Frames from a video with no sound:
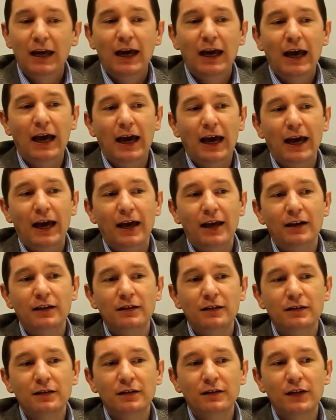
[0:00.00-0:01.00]

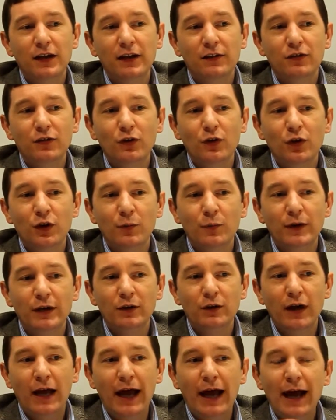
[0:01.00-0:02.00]
And they thought
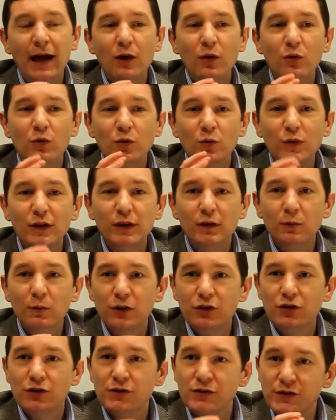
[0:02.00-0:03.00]
about, how do we
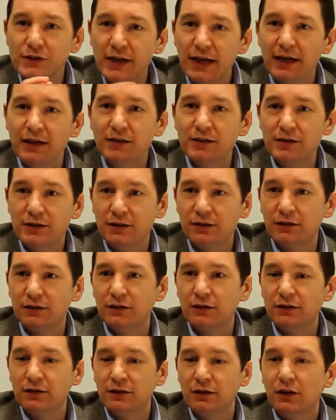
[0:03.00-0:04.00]
commission
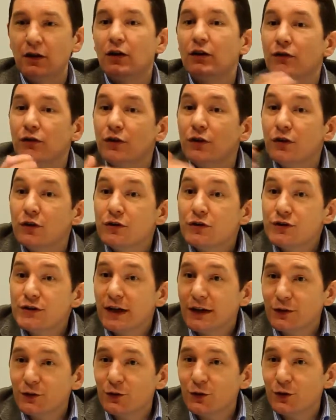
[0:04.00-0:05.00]
second-tier or third
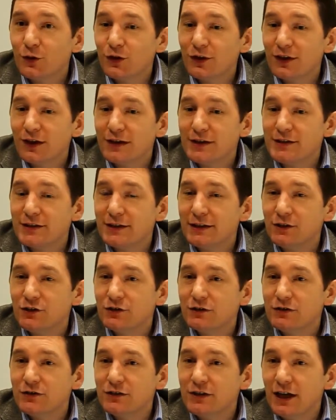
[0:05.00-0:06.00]
sector
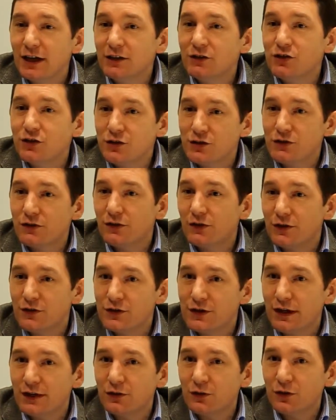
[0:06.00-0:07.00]
organizations, not just third
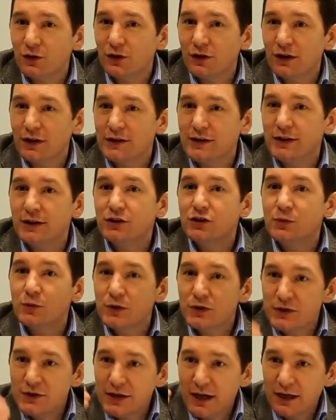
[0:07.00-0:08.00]
sector organizations,
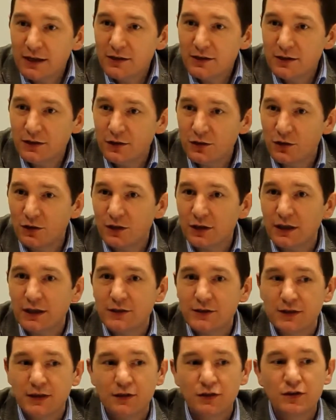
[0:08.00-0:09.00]
but second-tier
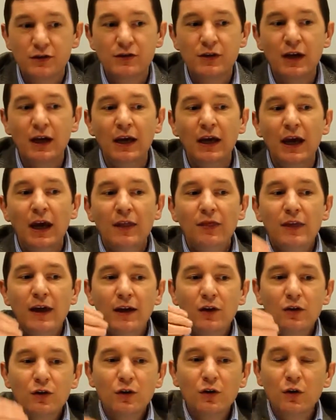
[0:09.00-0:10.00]
organizations that
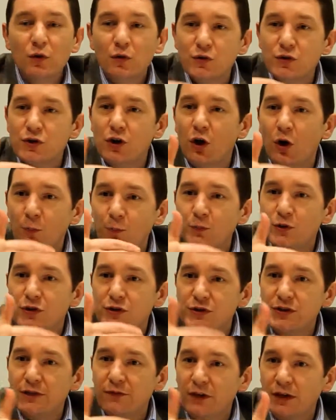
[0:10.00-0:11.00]
are close up to
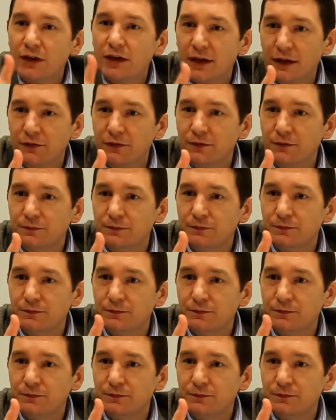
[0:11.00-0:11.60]
civic life.